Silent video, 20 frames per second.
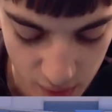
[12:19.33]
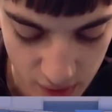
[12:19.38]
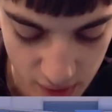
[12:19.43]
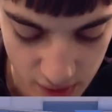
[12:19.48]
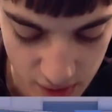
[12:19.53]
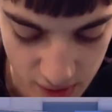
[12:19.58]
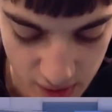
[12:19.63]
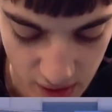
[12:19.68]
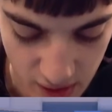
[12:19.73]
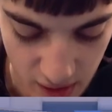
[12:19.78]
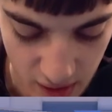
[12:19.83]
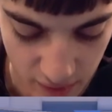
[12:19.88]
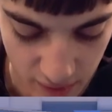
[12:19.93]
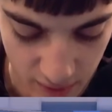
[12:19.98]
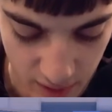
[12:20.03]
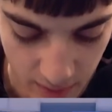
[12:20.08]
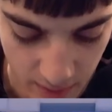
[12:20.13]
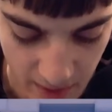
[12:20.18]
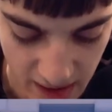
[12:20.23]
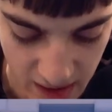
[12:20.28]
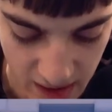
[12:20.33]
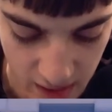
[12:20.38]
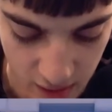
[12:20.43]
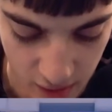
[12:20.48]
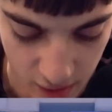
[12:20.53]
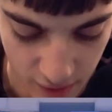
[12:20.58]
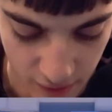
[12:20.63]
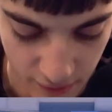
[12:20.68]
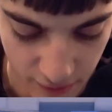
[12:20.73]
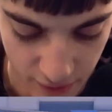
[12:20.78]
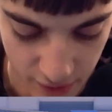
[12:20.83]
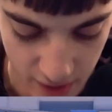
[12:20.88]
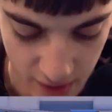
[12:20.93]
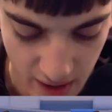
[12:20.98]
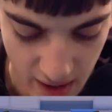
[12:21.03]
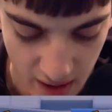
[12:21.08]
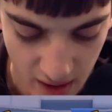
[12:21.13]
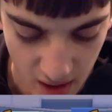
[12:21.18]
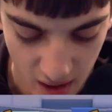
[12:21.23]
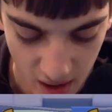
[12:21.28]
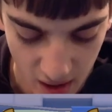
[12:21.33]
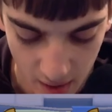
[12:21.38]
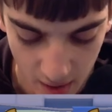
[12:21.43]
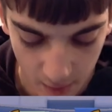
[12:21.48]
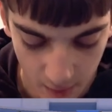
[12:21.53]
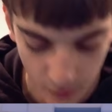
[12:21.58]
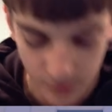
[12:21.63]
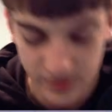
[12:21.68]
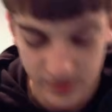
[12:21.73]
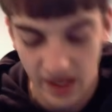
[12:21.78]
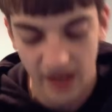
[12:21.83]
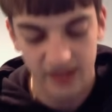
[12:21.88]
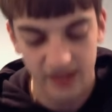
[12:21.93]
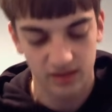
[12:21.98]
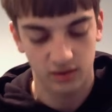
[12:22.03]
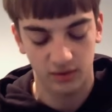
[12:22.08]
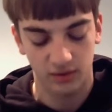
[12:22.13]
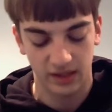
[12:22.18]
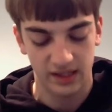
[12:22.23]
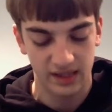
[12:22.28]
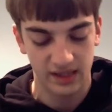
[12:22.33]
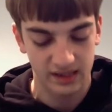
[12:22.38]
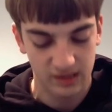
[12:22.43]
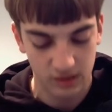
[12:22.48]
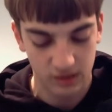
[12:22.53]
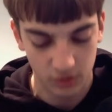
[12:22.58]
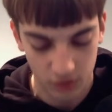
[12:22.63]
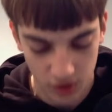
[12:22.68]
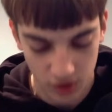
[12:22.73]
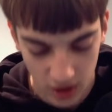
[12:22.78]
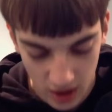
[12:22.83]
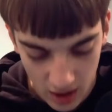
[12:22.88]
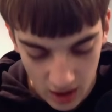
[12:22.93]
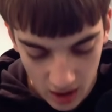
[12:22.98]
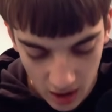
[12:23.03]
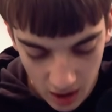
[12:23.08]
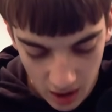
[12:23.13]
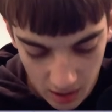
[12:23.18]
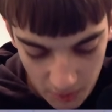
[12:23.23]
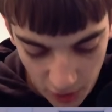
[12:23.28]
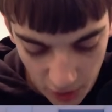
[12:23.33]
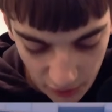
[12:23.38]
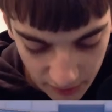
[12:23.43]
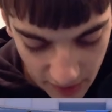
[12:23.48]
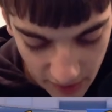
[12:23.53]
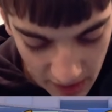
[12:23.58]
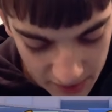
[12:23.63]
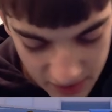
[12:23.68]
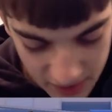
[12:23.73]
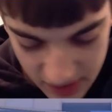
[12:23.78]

does not go for the Megan or for that. Nice. Okay, that's huge. I was going to